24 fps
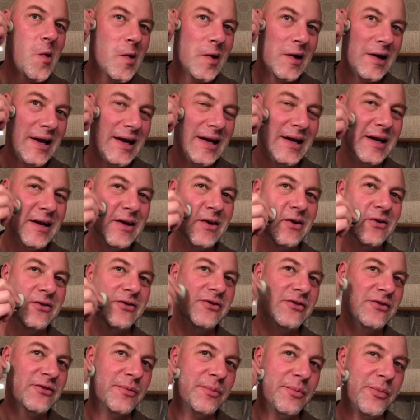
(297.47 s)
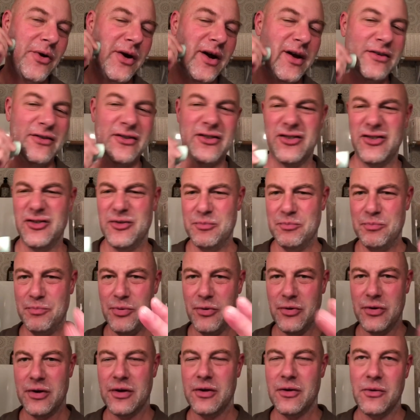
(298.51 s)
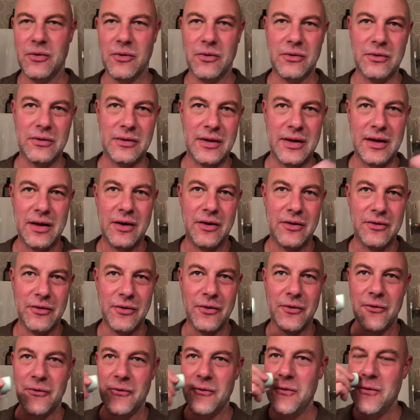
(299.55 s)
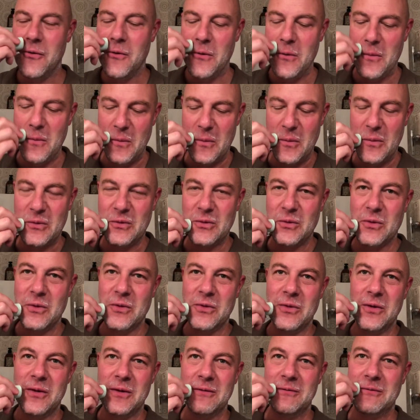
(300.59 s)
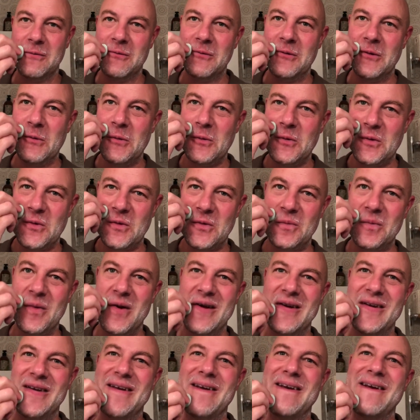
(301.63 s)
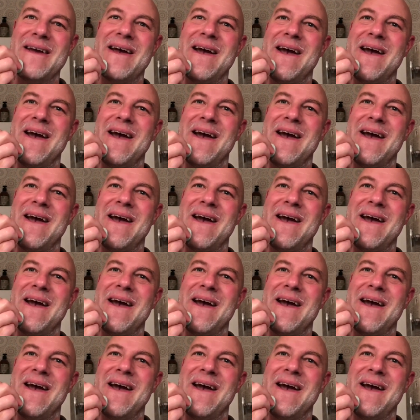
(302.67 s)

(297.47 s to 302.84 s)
Lady looks surprised, because you book it all on your room, sort of thing. So she was expecting